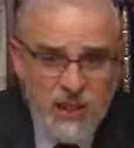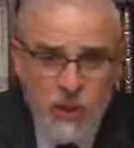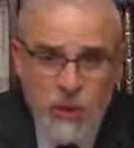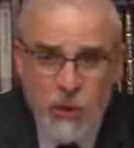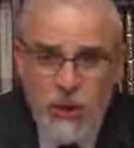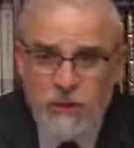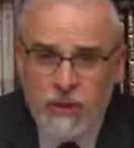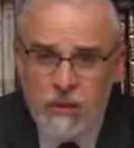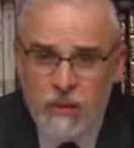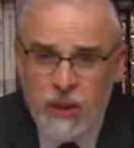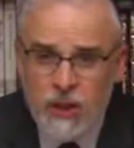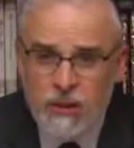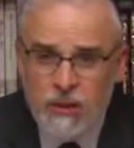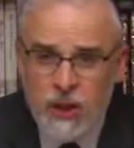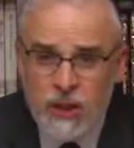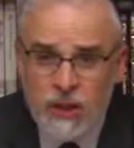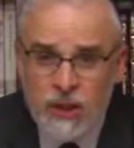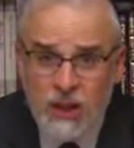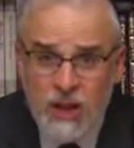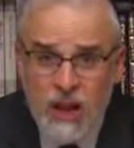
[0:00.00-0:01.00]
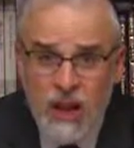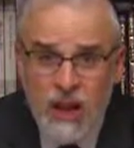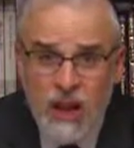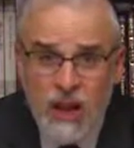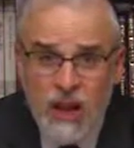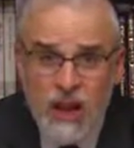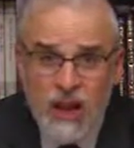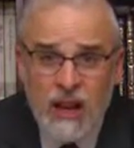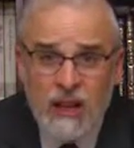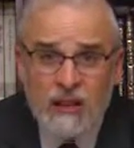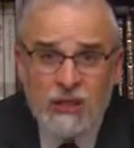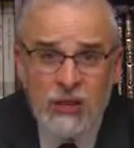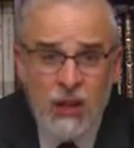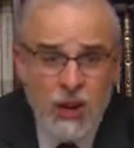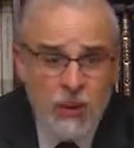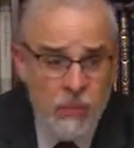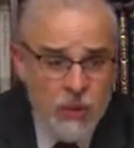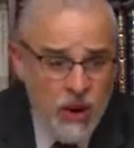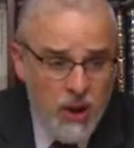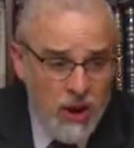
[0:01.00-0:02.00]
to Yeravam ben Nevat,
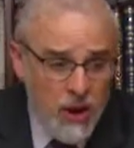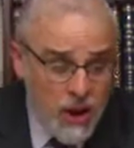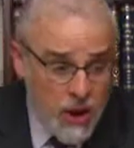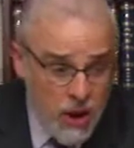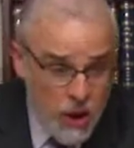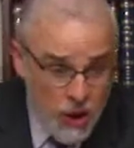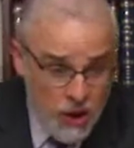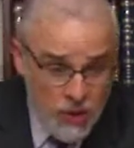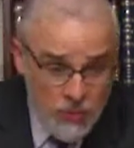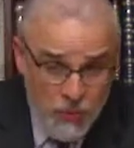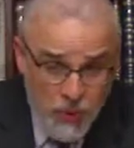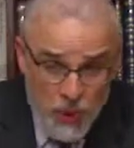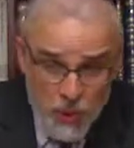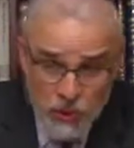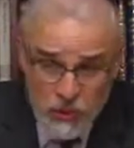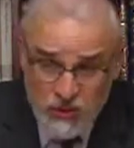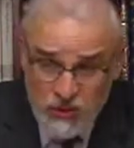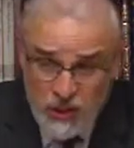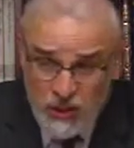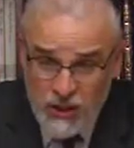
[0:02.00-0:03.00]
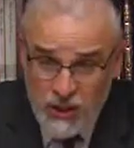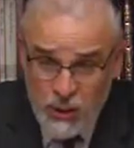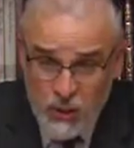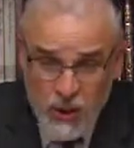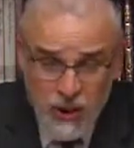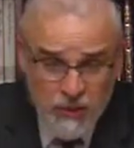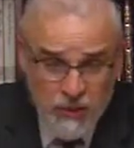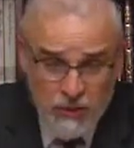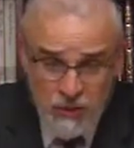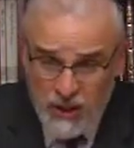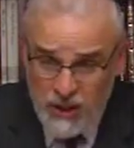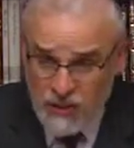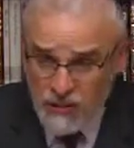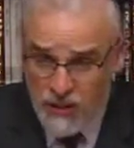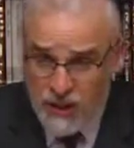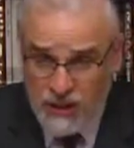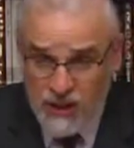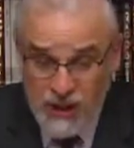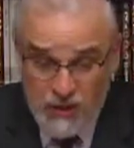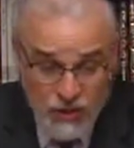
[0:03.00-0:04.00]
Chazar bach, HaKadosh Baruch Hu said to Yeravam ben
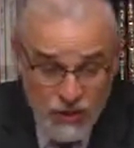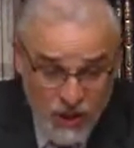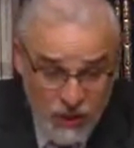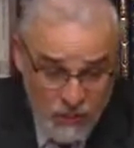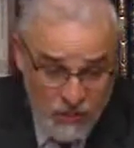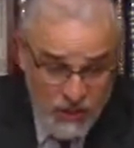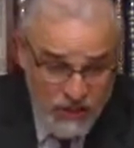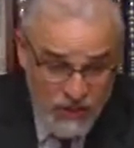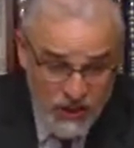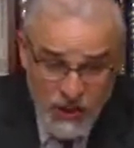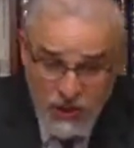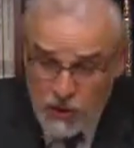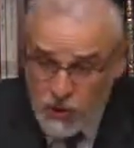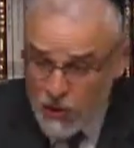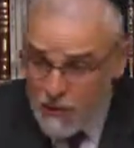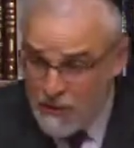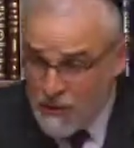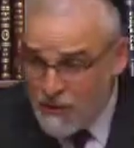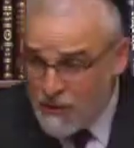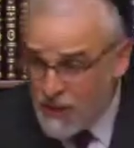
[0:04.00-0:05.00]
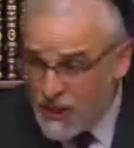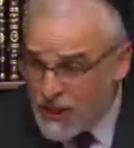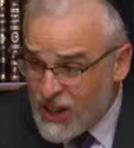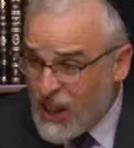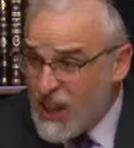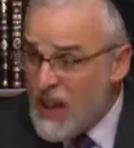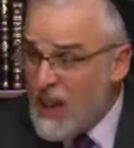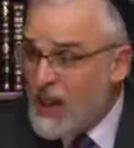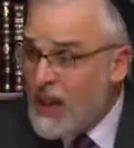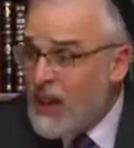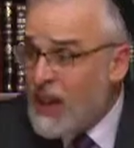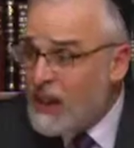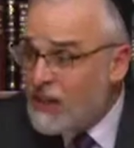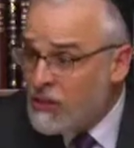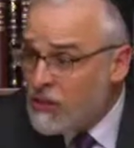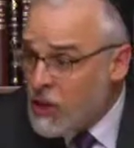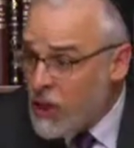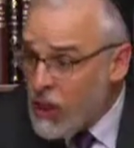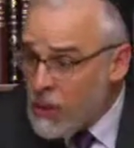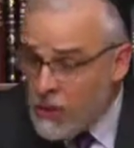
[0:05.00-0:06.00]
Nevat, Hashem said to Yeravam ben Nevat,
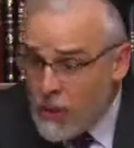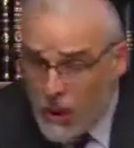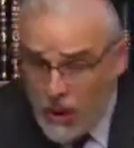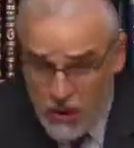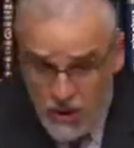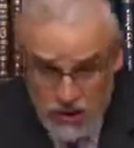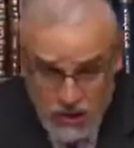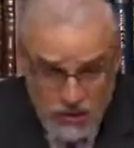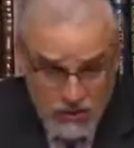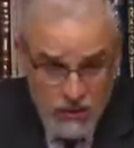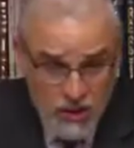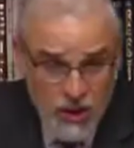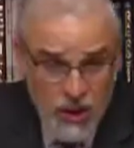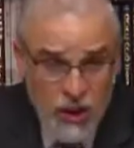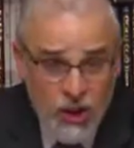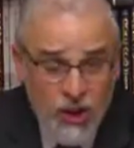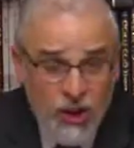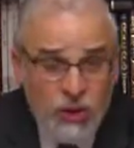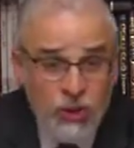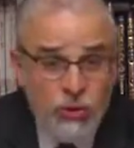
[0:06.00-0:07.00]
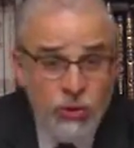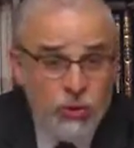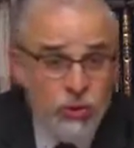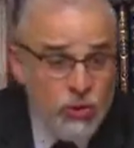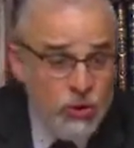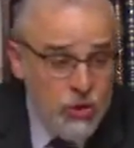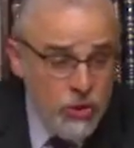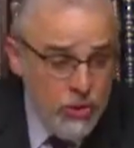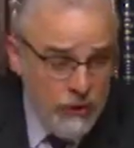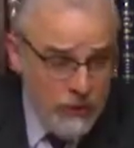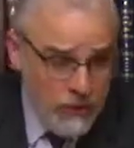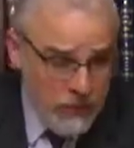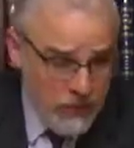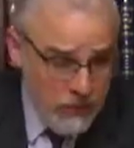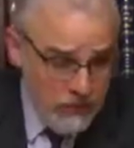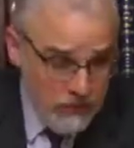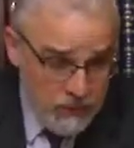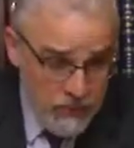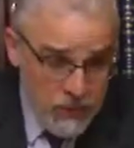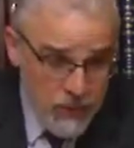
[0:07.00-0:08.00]
Chazar bach, do tshuva.
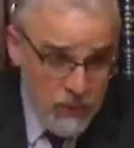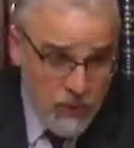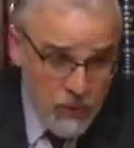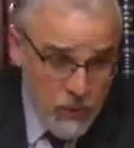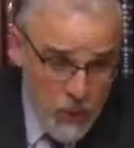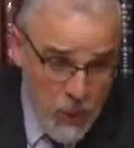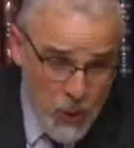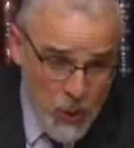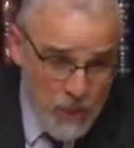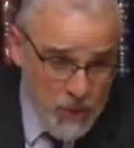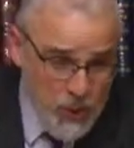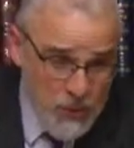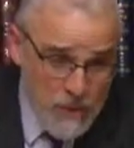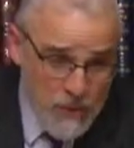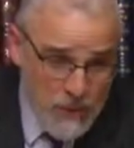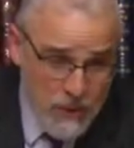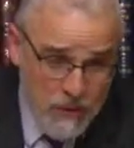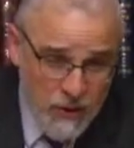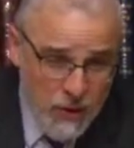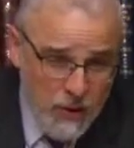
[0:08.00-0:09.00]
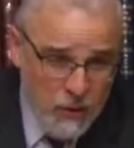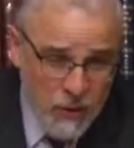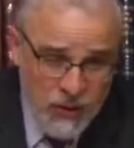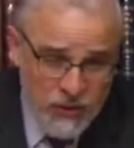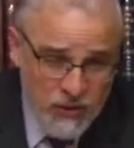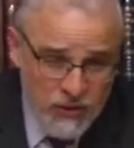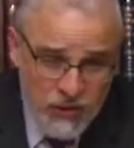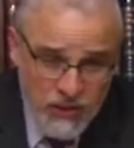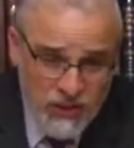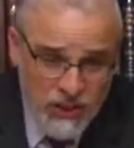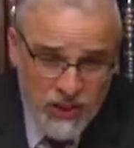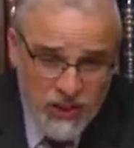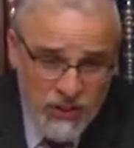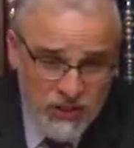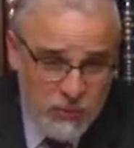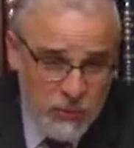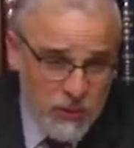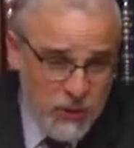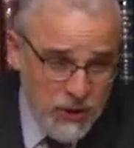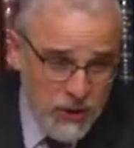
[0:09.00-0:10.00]
Because you're only Yeravam ben Nevat, it wasn't just that he
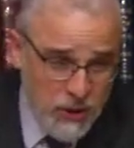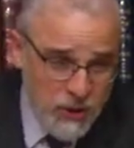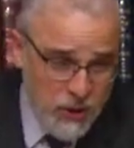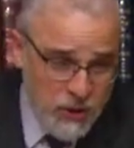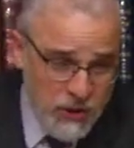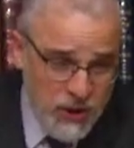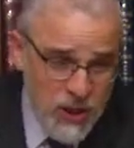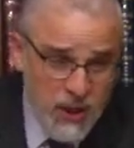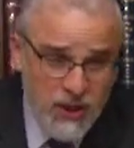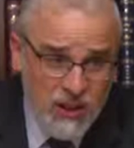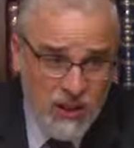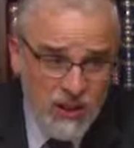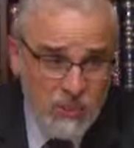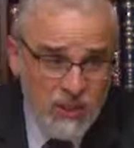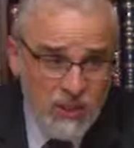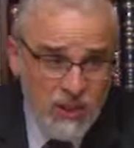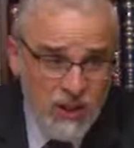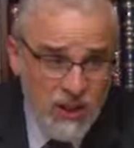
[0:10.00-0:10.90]
split the Jewish kingdom.